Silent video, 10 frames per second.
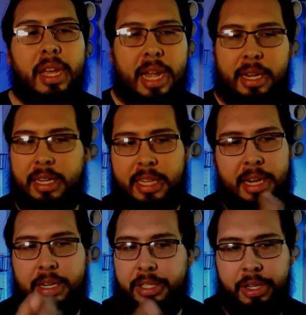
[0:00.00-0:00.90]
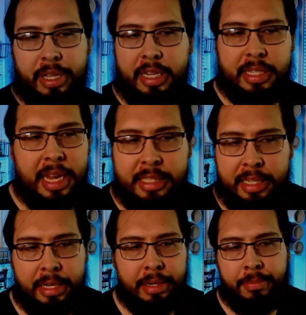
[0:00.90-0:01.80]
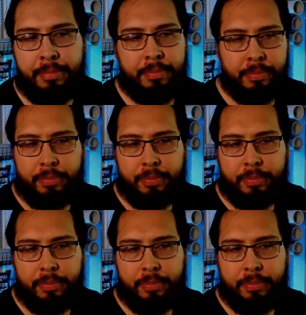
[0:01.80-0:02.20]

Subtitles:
and he's had a shirt that's lasted him